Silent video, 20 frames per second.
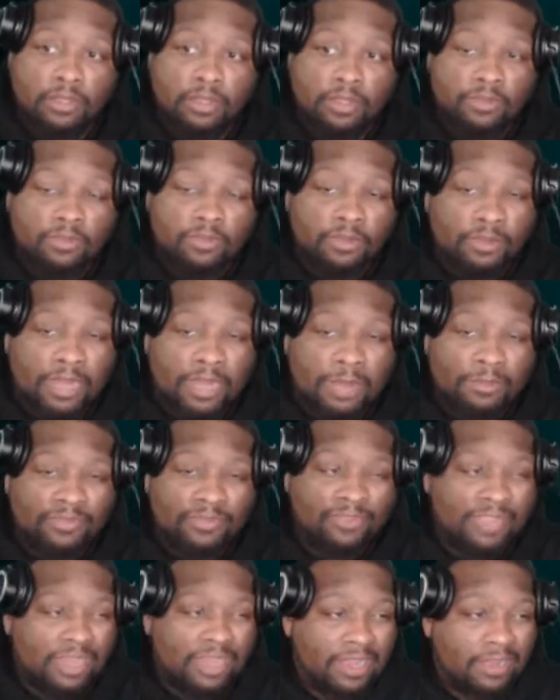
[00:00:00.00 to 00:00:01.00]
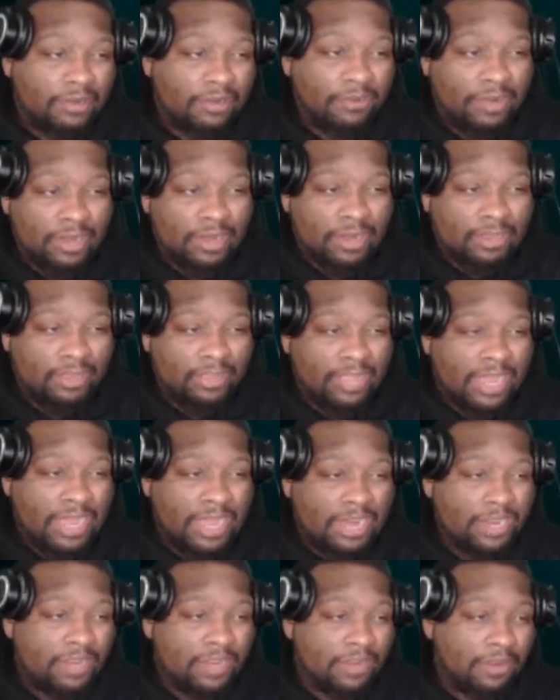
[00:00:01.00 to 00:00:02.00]
So I was conquering a
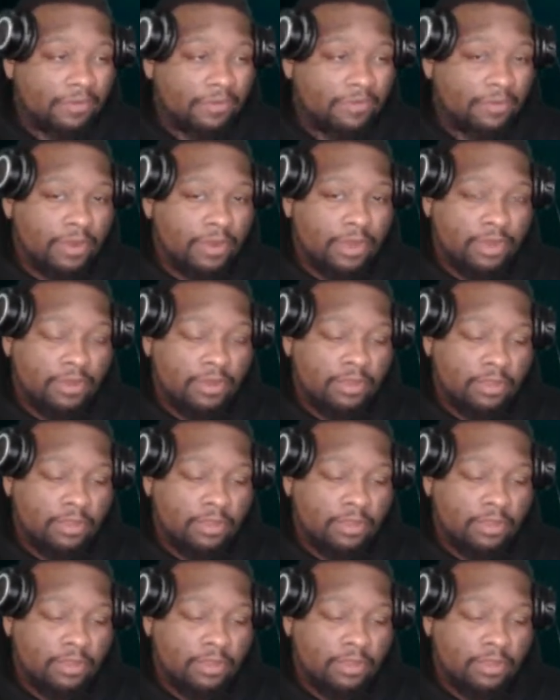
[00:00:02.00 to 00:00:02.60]
lot of different